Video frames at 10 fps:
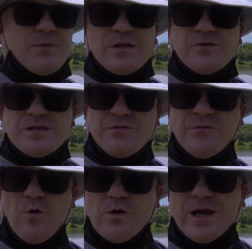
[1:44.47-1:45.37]
been using
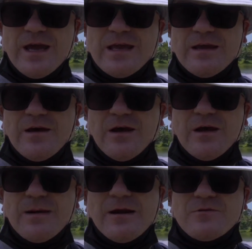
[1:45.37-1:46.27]
4K
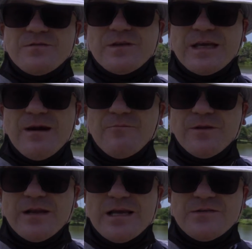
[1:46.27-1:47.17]
out of the camera
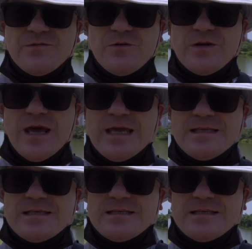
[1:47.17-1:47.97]
the last few days,